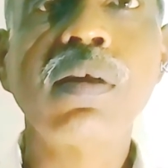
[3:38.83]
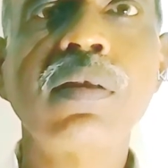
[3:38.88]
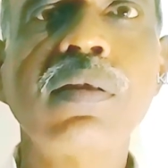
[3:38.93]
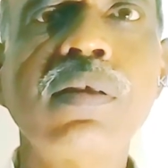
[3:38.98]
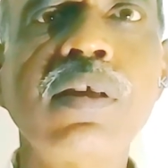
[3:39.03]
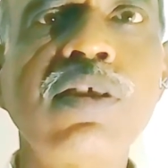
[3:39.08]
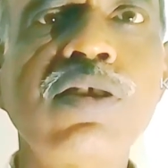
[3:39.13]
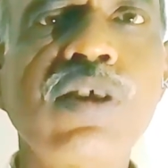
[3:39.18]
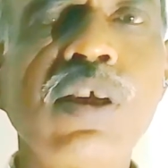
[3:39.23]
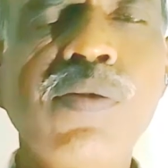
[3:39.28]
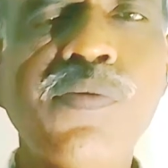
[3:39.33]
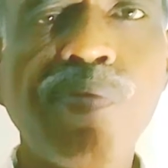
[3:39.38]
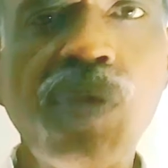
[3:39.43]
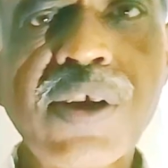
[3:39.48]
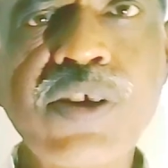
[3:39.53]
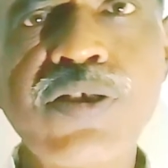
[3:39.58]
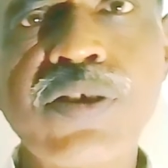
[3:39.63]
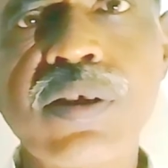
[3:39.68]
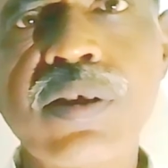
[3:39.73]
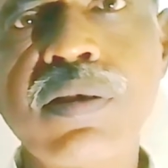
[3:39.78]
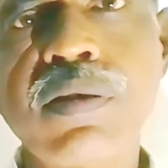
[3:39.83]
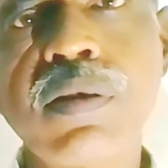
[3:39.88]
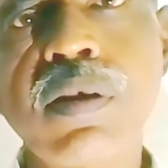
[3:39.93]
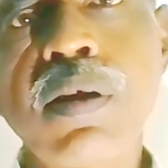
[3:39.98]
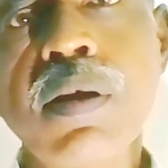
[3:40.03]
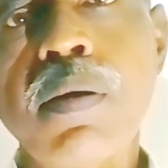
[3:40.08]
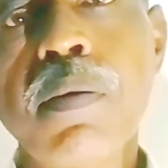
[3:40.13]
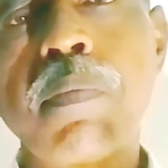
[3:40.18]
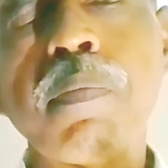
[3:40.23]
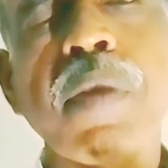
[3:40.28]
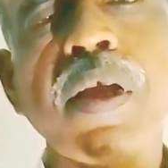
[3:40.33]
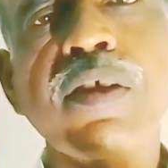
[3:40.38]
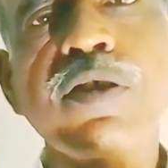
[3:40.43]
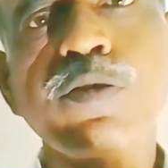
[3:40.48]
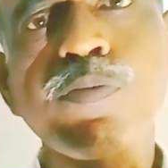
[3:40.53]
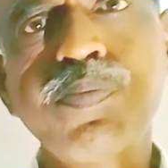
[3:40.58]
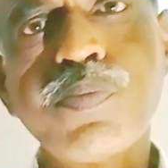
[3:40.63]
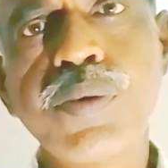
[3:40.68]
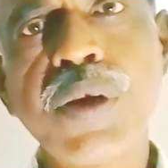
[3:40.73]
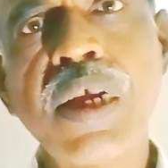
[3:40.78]
this infection may
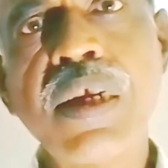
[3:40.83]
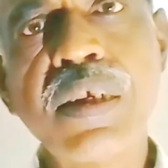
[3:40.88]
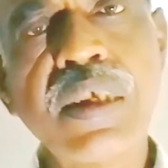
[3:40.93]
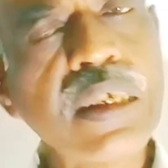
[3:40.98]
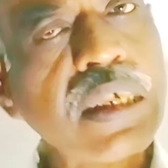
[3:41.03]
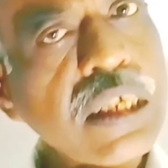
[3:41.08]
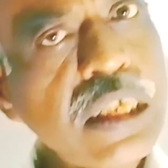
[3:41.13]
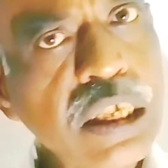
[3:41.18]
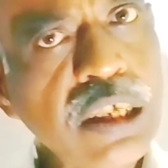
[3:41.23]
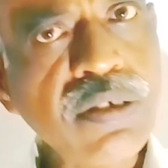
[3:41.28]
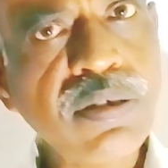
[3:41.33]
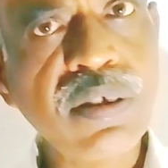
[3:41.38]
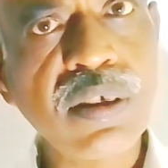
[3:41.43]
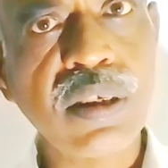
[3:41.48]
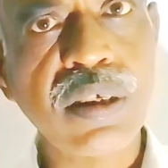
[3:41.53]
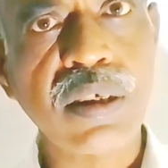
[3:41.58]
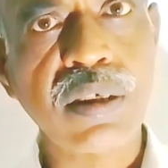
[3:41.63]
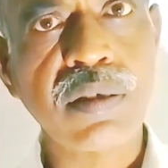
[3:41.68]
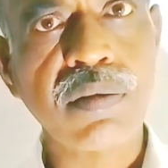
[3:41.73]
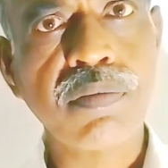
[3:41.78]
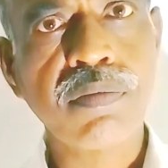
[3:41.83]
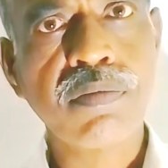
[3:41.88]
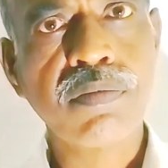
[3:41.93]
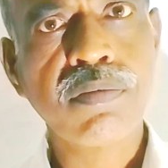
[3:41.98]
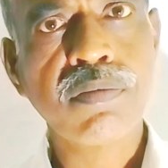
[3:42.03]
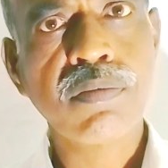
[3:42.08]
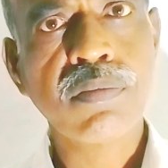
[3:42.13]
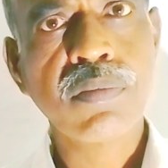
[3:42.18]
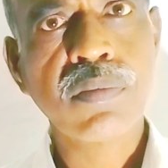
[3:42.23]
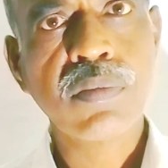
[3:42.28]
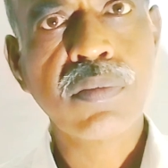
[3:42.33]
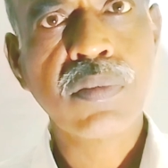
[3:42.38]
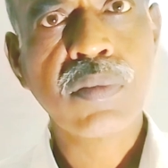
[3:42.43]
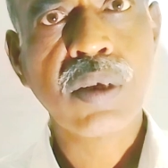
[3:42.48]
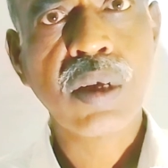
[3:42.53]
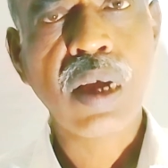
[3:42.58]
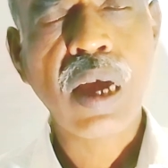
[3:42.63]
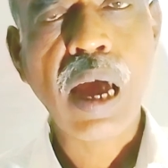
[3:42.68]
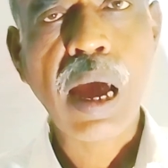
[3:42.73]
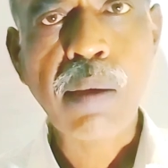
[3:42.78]
spread easily
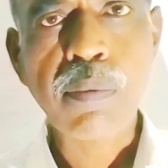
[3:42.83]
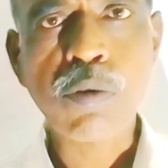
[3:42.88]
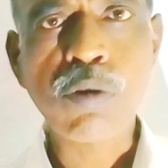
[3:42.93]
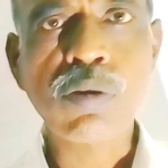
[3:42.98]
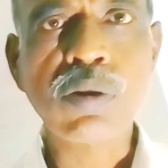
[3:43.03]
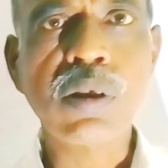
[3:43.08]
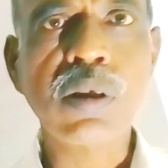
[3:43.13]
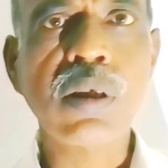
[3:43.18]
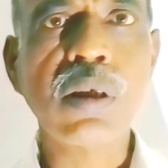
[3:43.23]
among